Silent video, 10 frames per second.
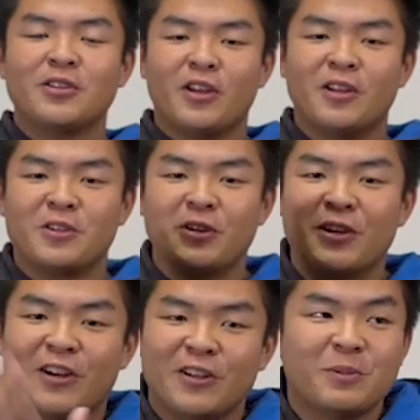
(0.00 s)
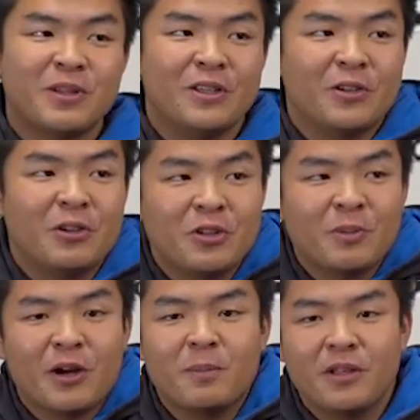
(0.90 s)
Ms. Gonzalez, you're an awesome teacher.
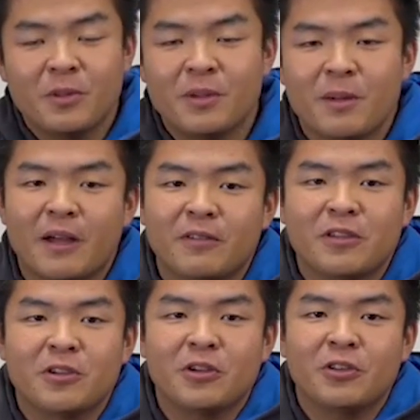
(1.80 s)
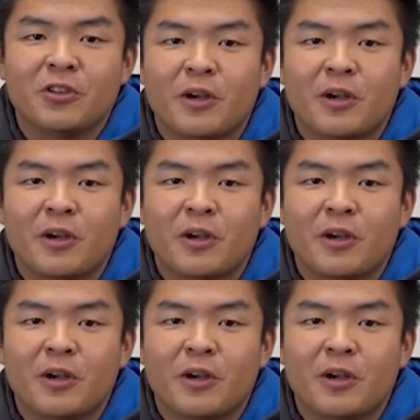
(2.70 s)
You inspired me to be an app teacher.